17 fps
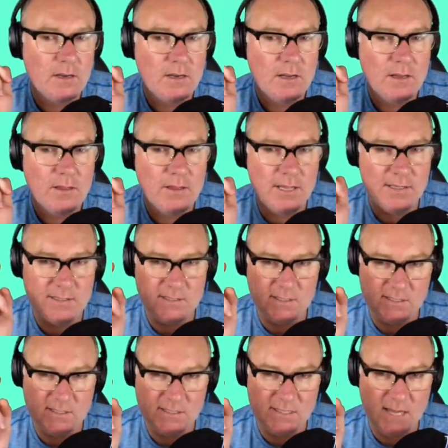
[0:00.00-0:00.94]
That's the
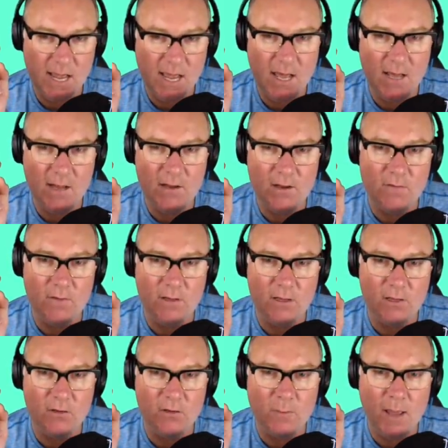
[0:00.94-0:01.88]
sound of a
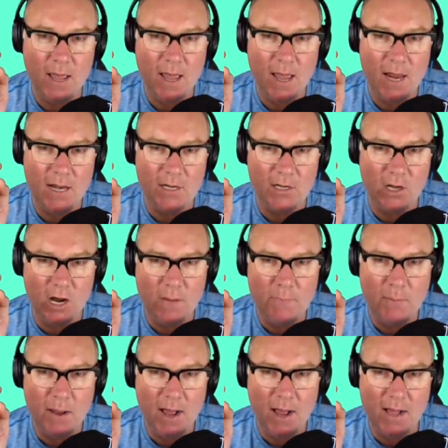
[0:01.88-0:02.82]
little man going
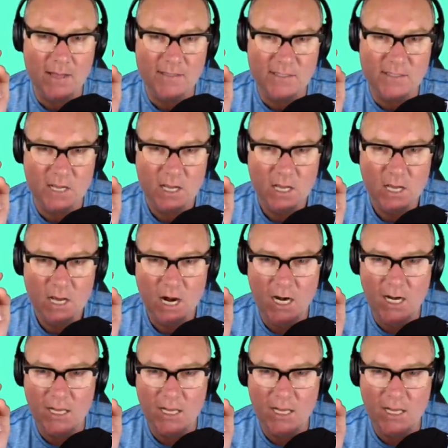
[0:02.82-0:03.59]
past on a